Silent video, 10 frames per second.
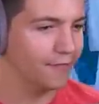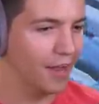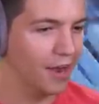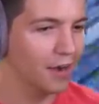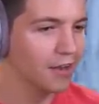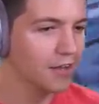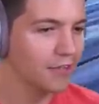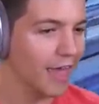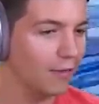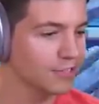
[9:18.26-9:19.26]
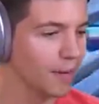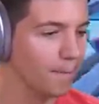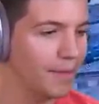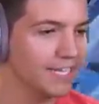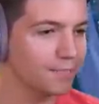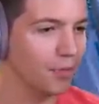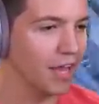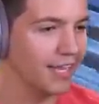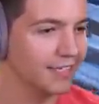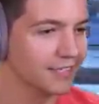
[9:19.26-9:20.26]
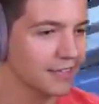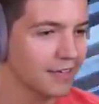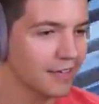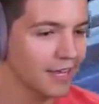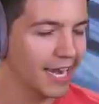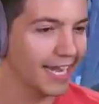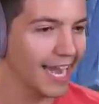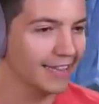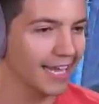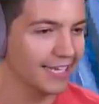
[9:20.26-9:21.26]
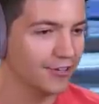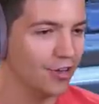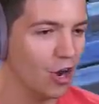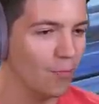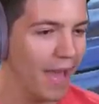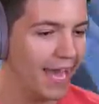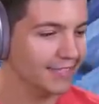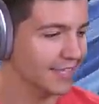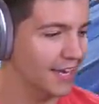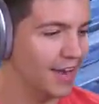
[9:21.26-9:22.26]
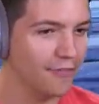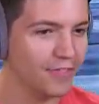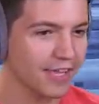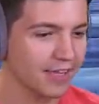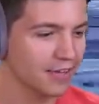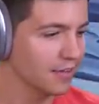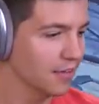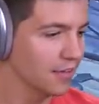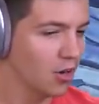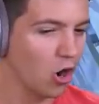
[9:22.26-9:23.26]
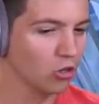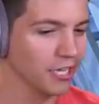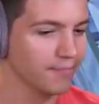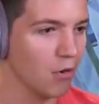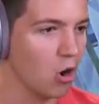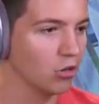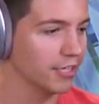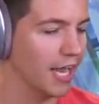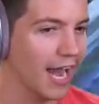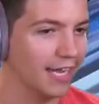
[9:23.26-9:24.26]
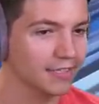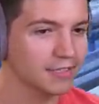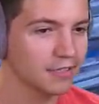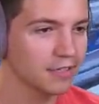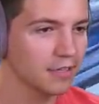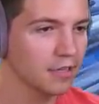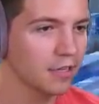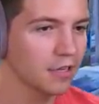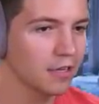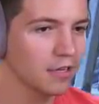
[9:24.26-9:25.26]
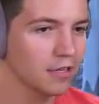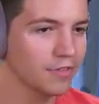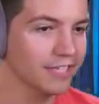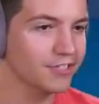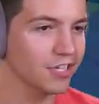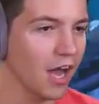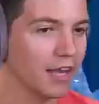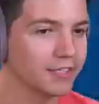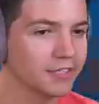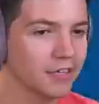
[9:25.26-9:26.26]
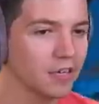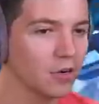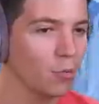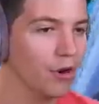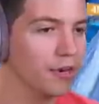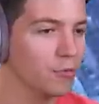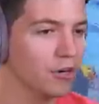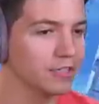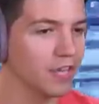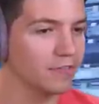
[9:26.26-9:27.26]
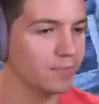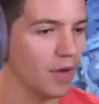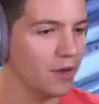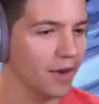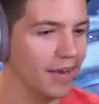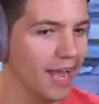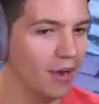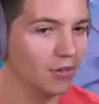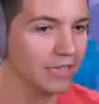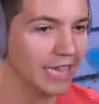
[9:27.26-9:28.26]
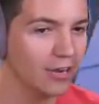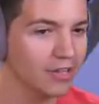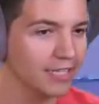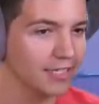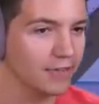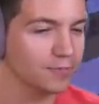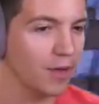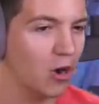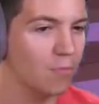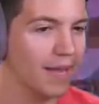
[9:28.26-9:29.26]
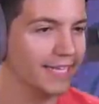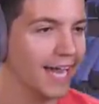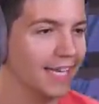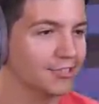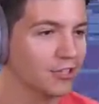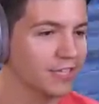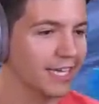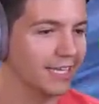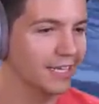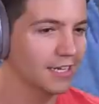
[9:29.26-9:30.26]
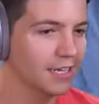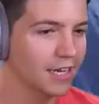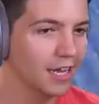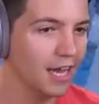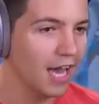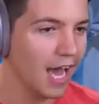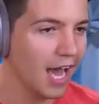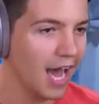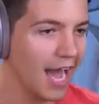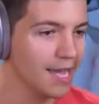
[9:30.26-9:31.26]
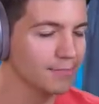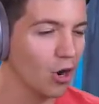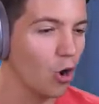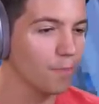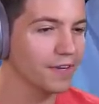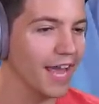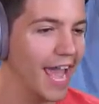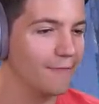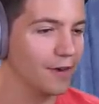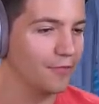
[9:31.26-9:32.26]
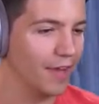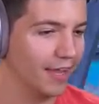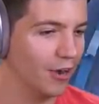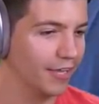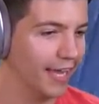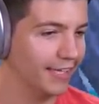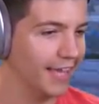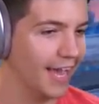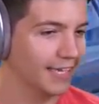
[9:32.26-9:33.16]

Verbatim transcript: there. That was some beast plays. I got, like, no mats and nothing. Holy moly, guys. This sucks. We're in, we're in a tough spot right now. Literally a tough spot. Oh, my gosh. There's, like... I am open to everything. Okay, yeah,